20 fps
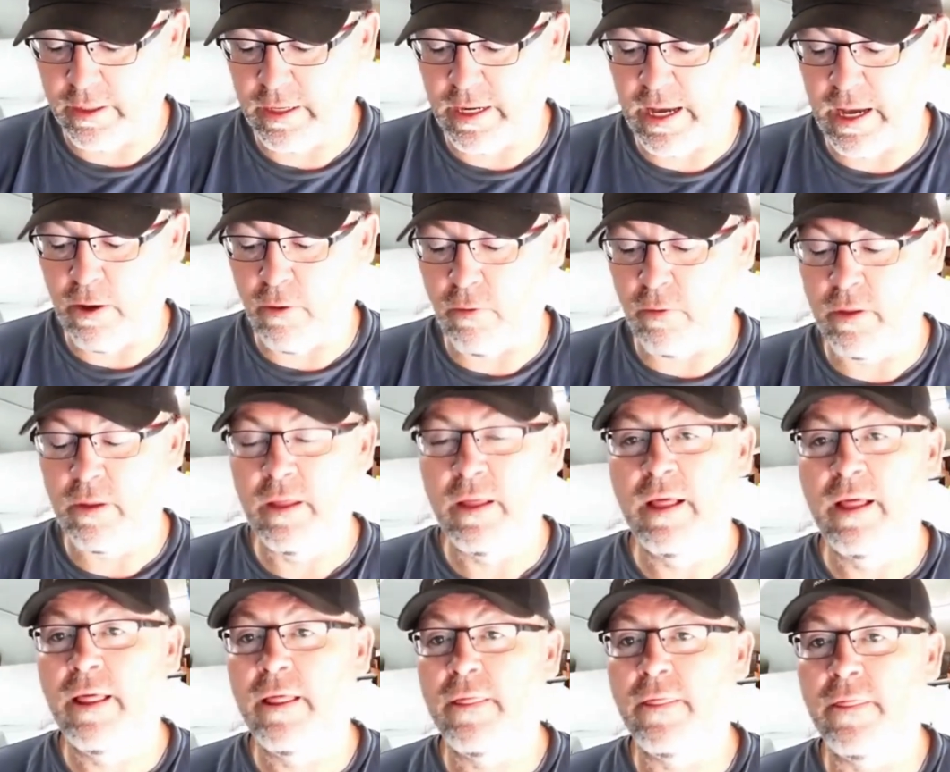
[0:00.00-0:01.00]
Now
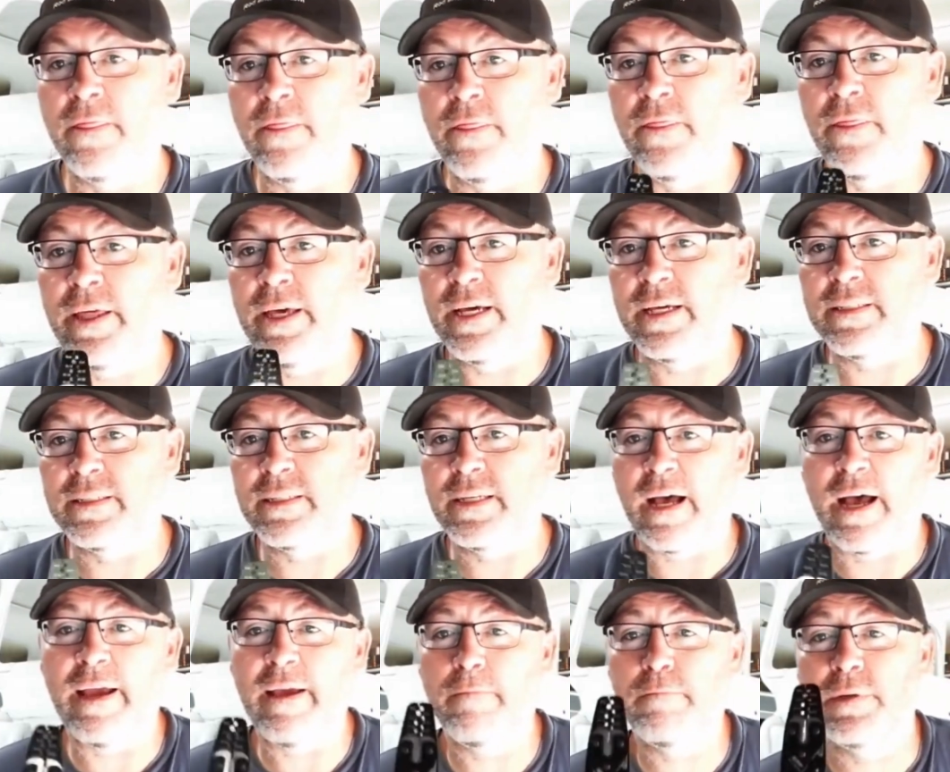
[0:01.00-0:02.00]
this
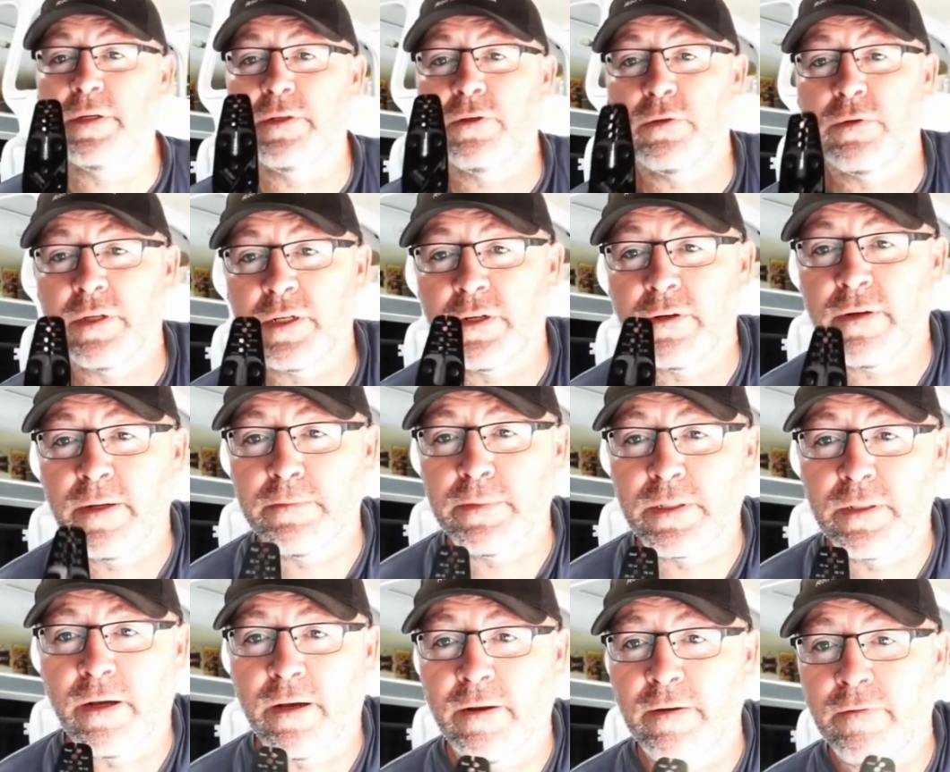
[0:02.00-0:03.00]
I have been doing crimps
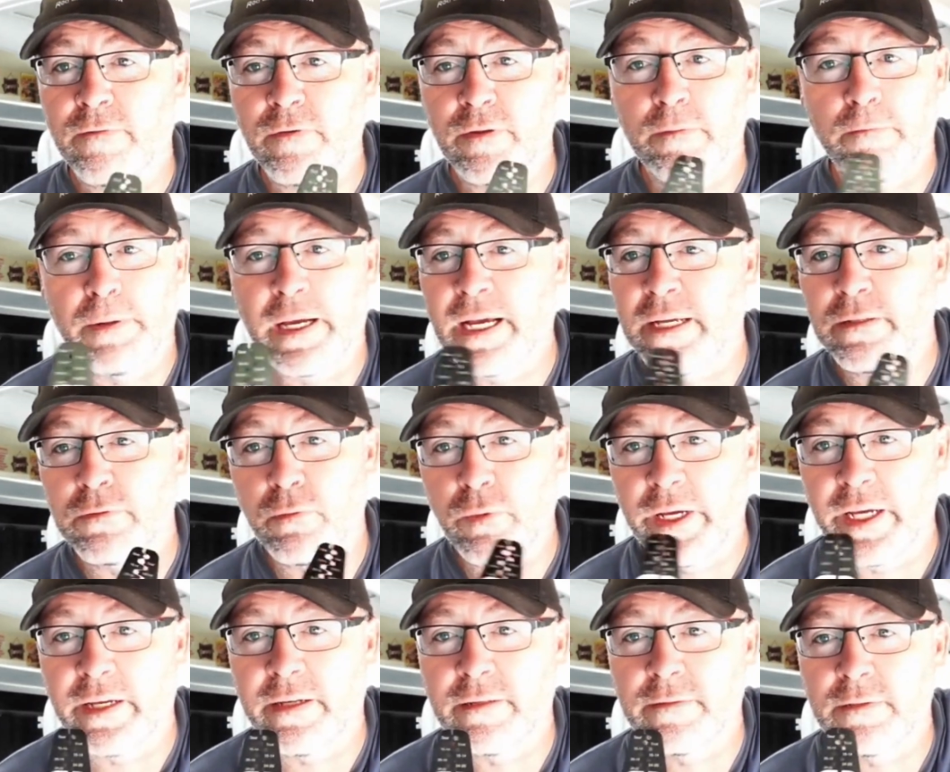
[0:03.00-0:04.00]
on for the past
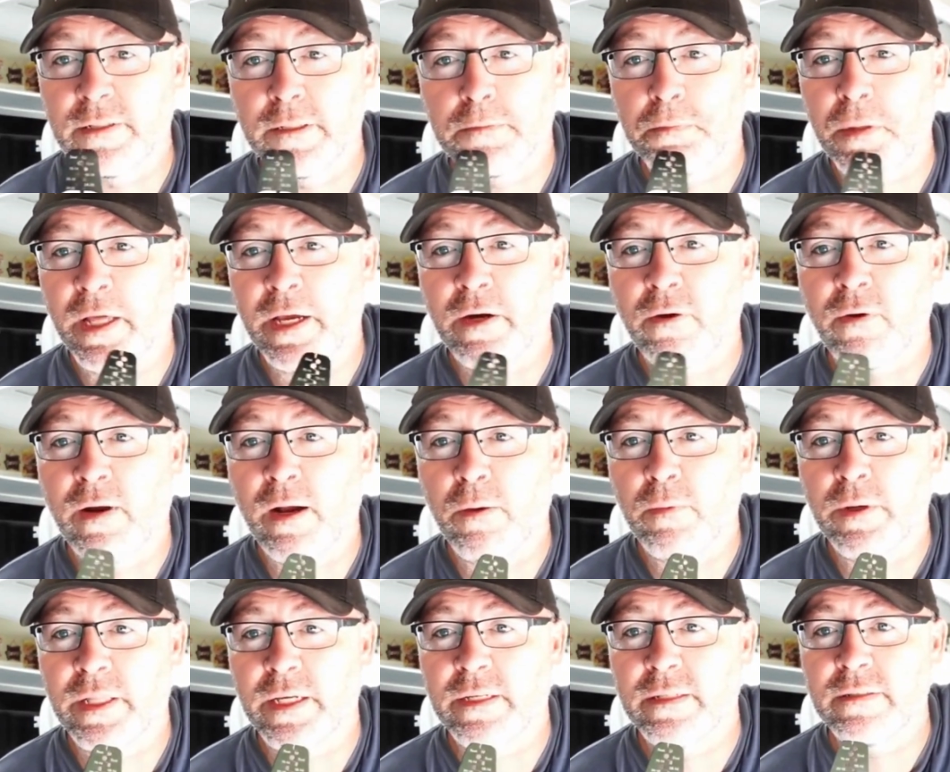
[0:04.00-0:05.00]
week, just playing around
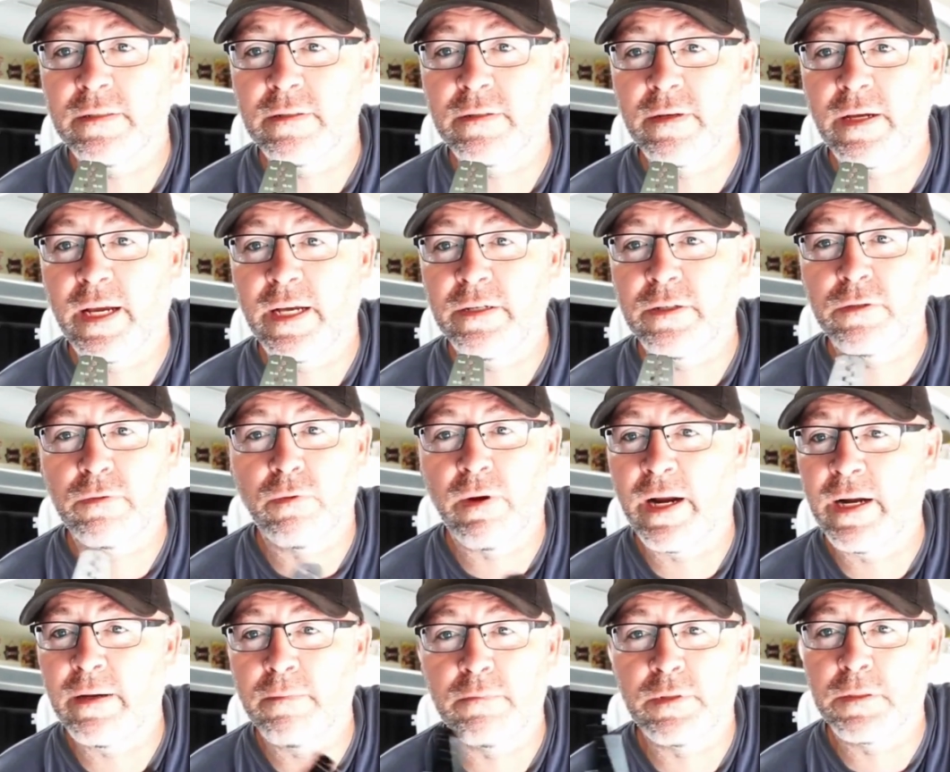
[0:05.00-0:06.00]
with it, okay? Just
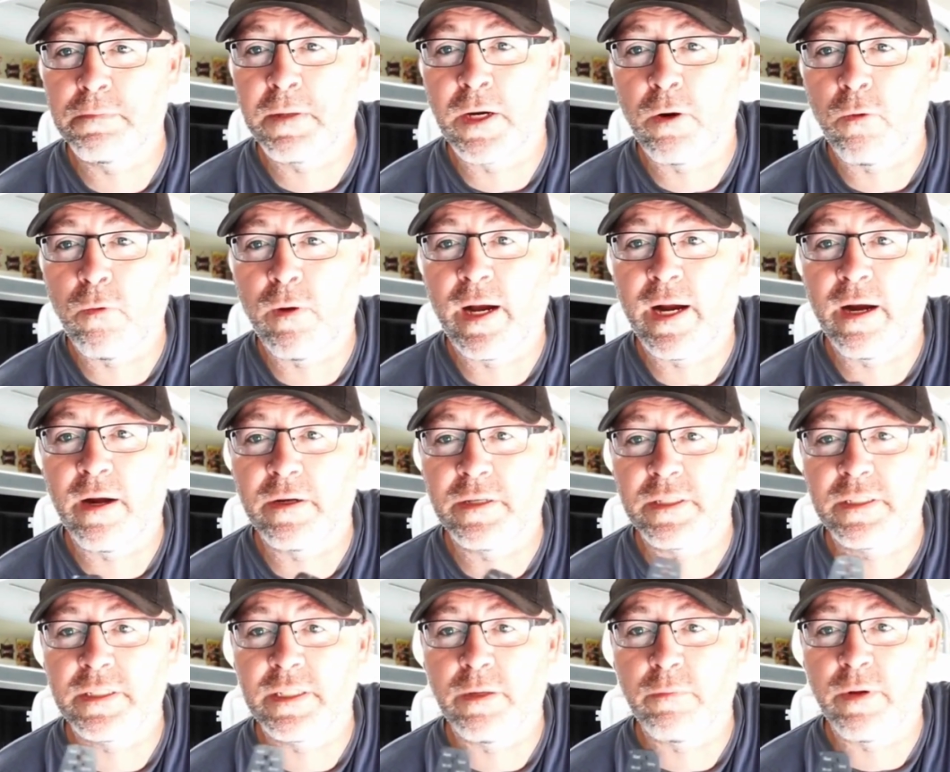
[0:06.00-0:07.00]
random spare wire,
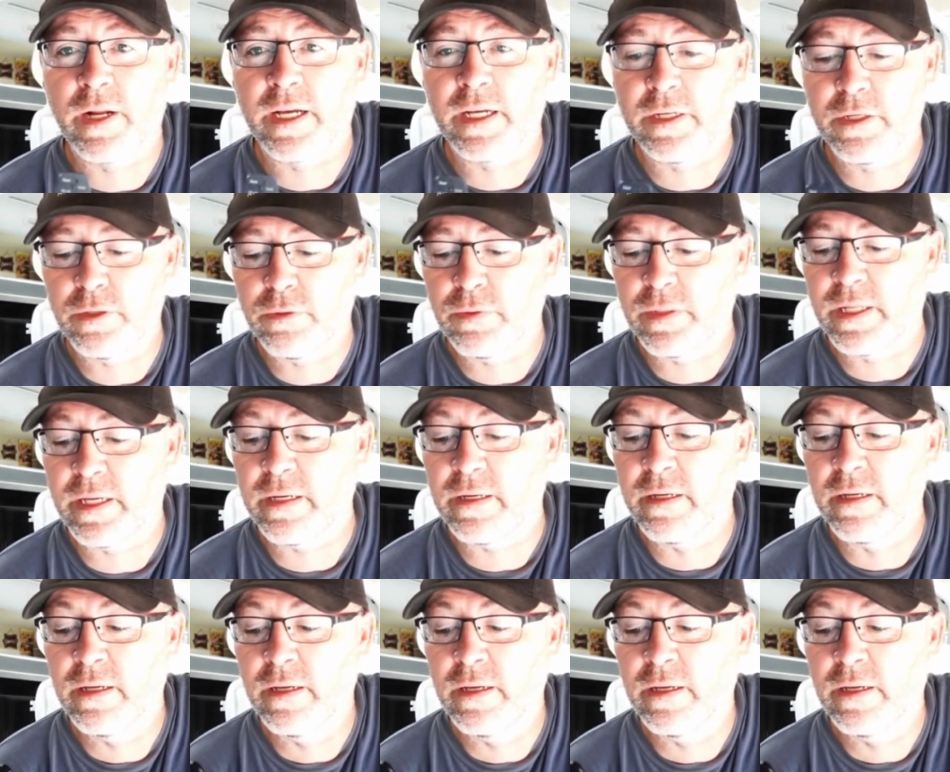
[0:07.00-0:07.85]
just seeing what I could do with it.